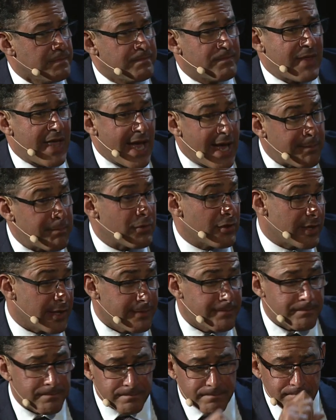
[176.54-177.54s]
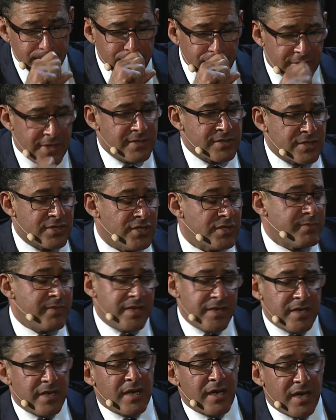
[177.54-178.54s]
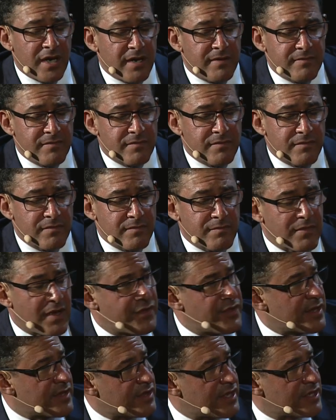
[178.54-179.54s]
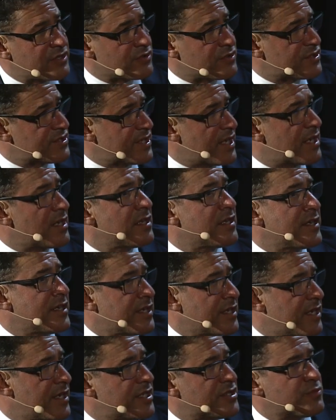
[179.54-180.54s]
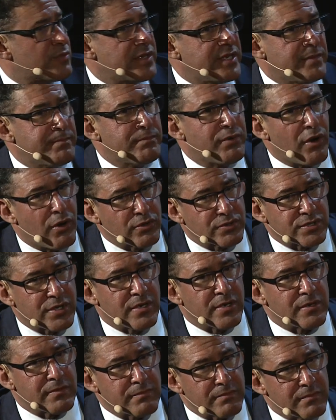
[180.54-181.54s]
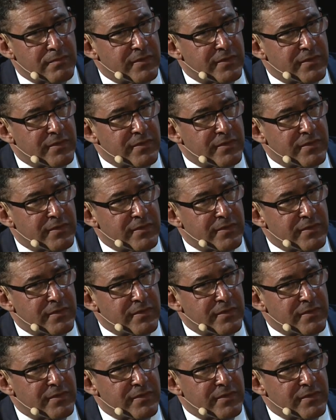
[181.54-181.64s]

Happily, I think things are settling, and as we pulse our